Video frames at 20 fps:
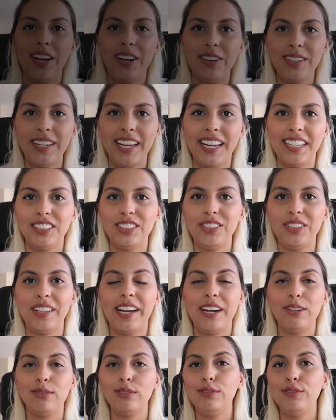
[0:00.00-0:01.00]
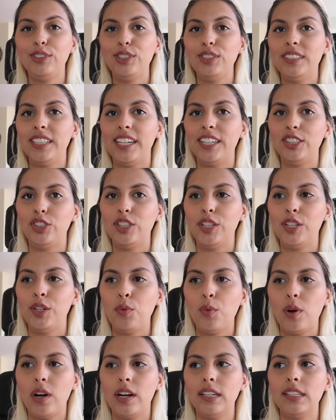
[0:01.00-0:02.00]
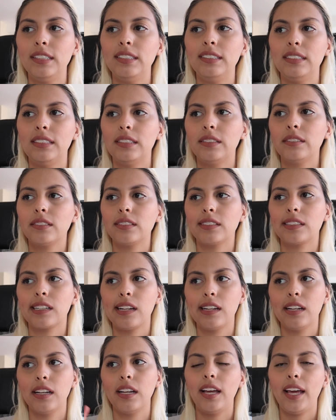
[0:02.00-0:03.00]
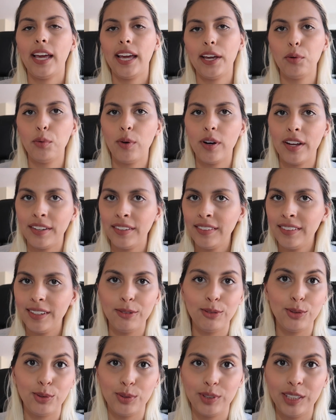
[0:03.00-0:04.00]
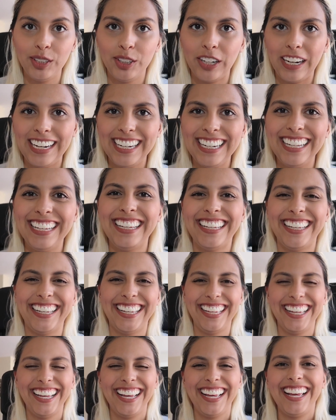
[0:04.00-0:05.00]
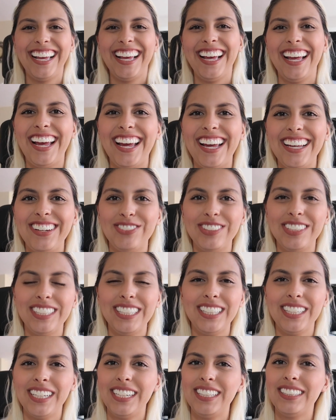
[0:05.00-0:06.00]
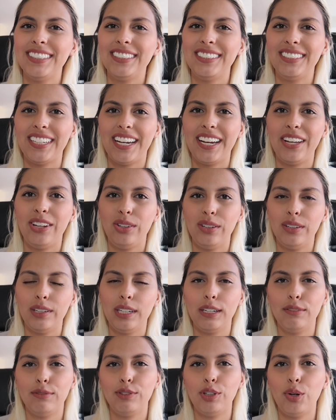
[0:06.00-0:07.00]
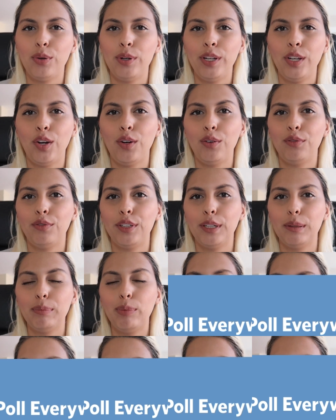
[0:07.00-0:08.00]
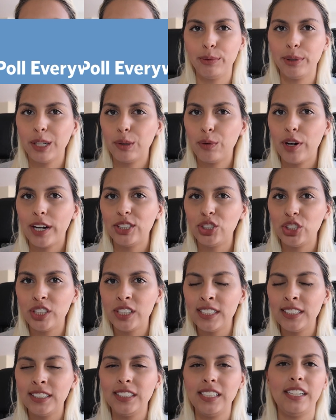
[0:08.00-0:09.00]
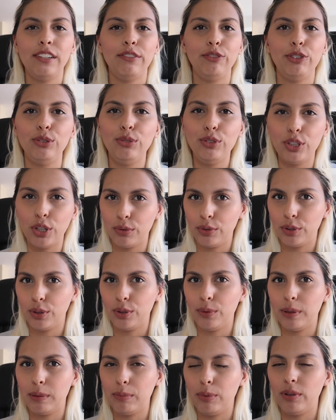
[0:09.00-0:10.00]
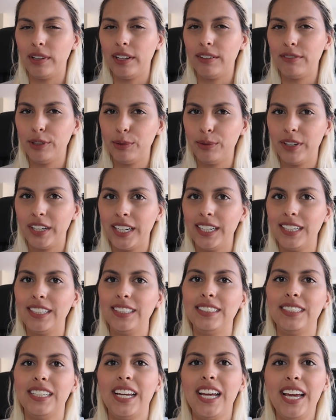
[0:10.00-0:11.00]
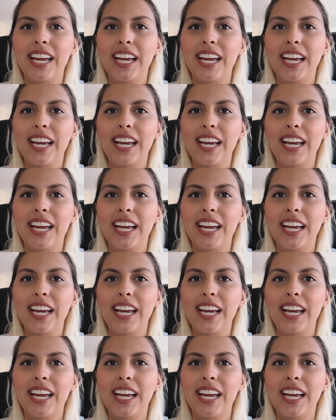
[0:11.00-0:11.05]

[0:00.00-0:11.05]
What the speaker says: Okay, so that review session was A1. It was really great. I really like the style of going over poll everywhere questions, and if you don't know what poll everywhere is,